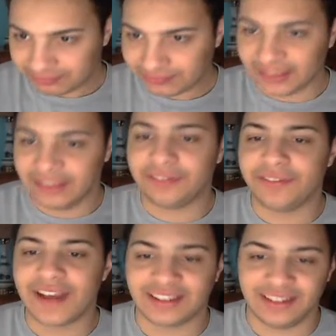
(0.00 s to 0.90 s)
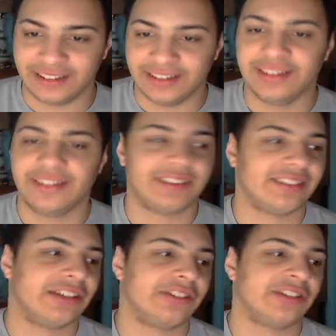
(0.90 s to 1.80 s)
infected,
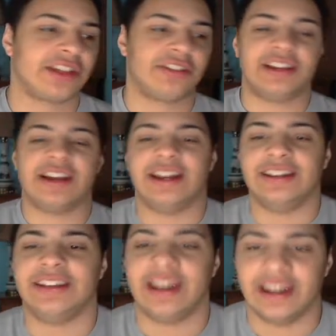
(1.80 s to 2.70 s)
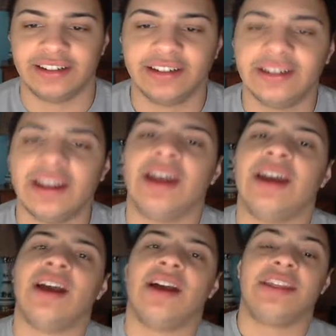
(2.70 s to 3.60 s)
639 dead.
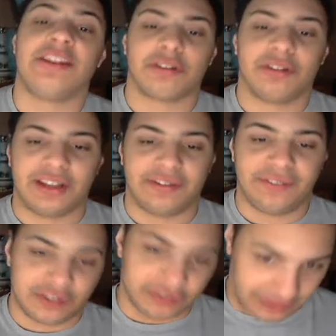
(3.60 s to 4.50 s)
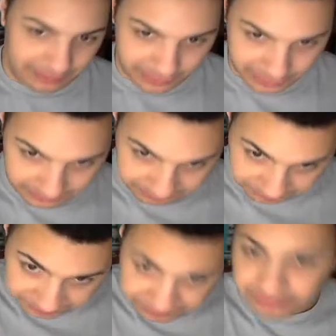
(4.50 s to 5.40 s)
These are only official numbers.
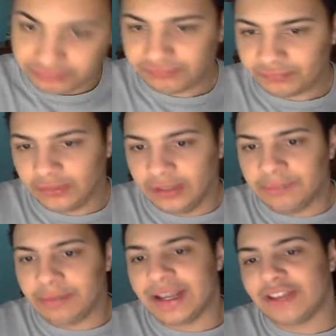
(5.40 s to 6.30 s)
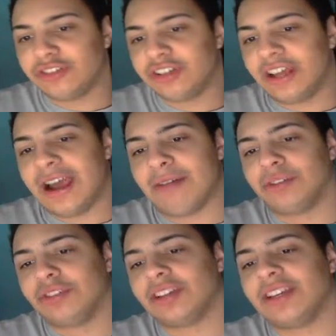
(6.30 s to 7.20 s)
But yesterday I
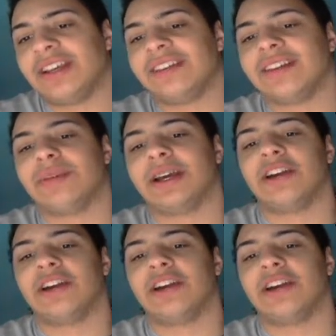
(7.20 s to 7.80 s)
was looking because I'm like,